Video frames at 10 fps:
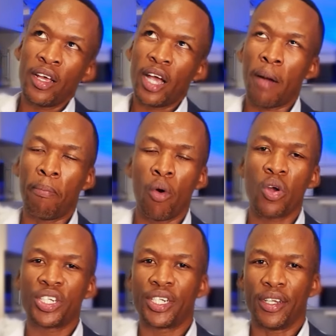
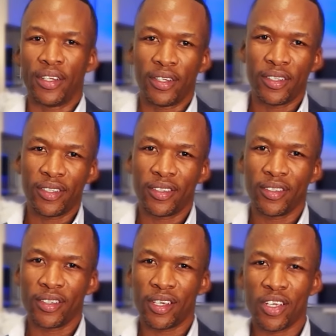Abortion
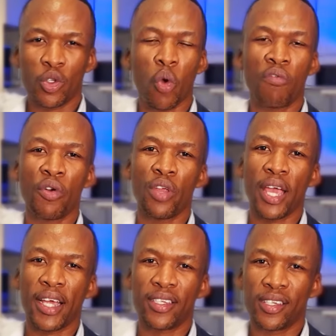is
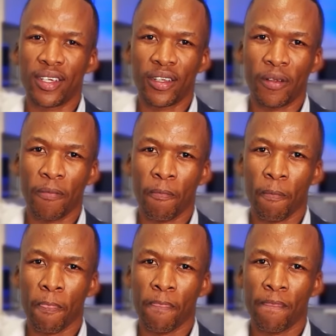overreacting.
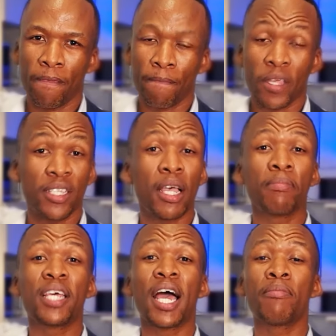
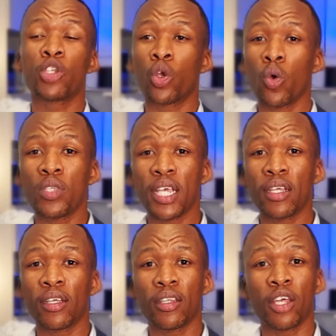Sometimes
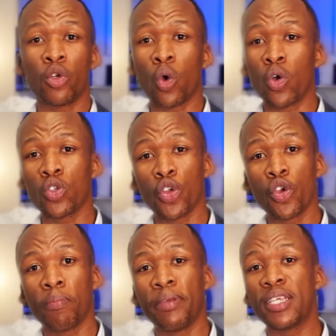closing the doors on
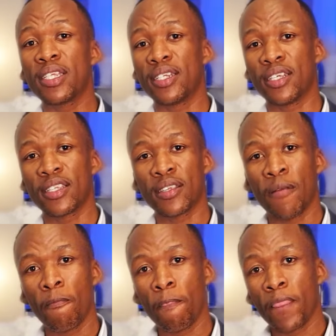your business
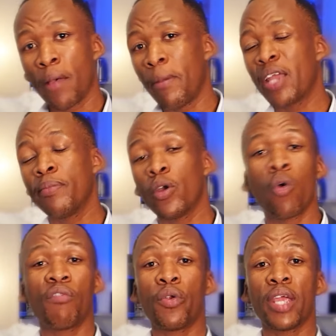might be
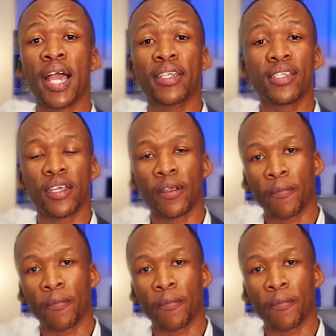overreacting.